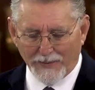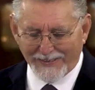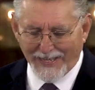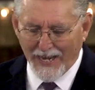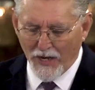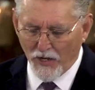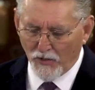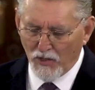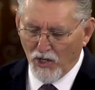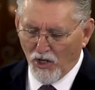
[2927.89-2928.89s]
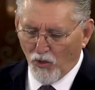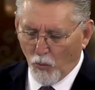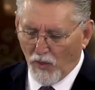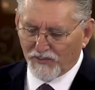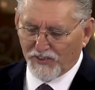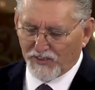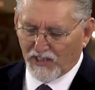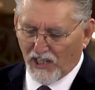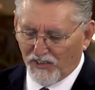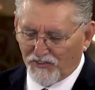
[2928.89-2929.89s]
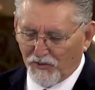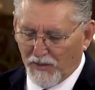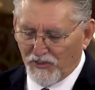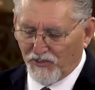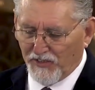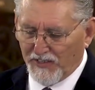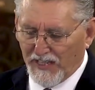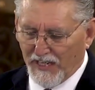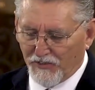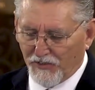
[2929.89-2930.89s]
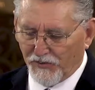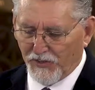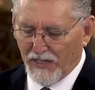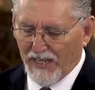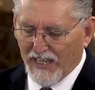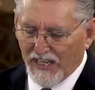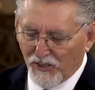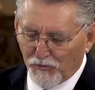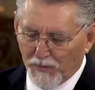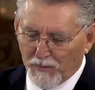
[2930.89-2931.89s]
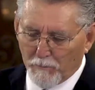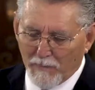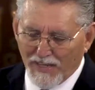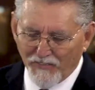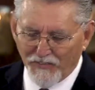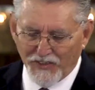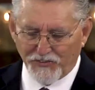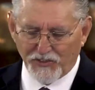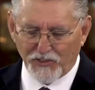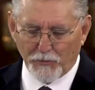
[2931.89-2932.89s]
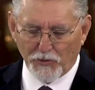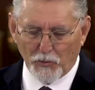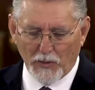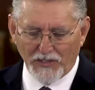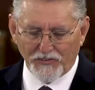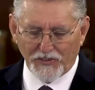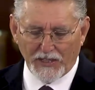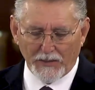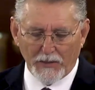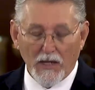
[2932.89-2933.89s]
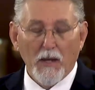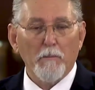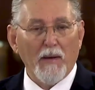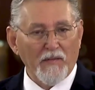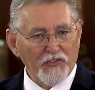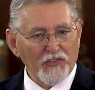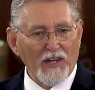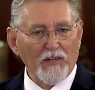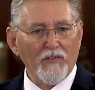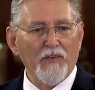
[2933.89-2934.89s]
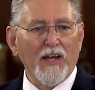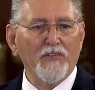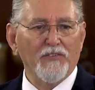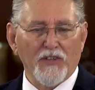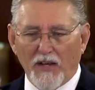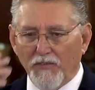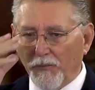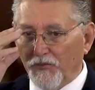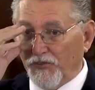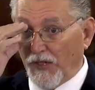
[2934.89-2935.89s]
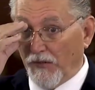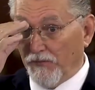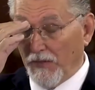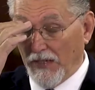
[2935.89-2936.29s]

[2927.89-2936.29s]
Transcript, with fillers: But now, once at the consummation of the ages, he has been manifested to put away sin by the sacrifice of himself.